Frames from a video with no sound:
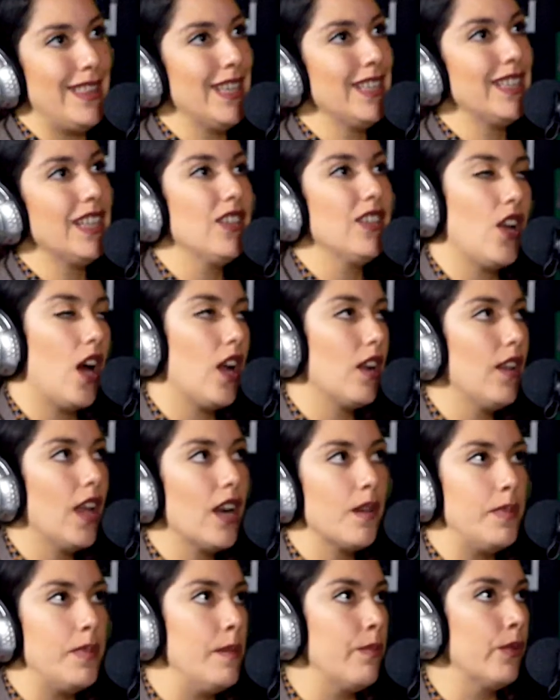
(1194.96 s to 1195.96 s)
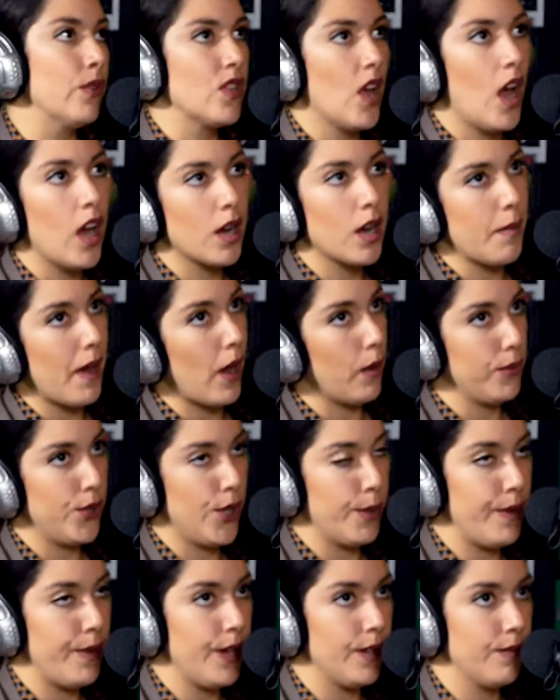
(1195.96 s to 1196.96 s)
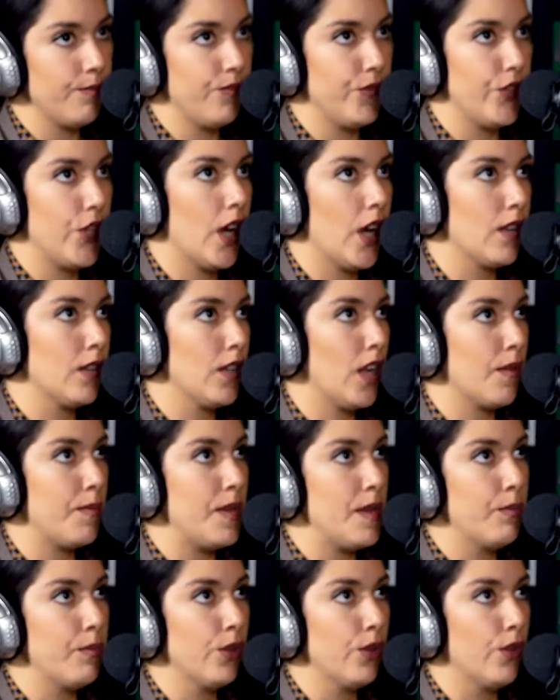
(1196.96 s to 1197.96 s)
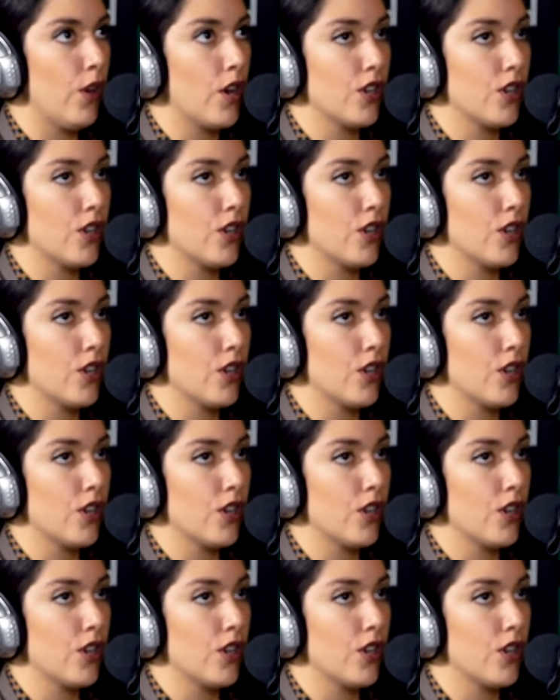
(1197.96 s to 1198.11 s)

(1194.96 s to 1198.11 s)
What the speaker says: think that not a lot of people talk about plumbing. Not a lot of people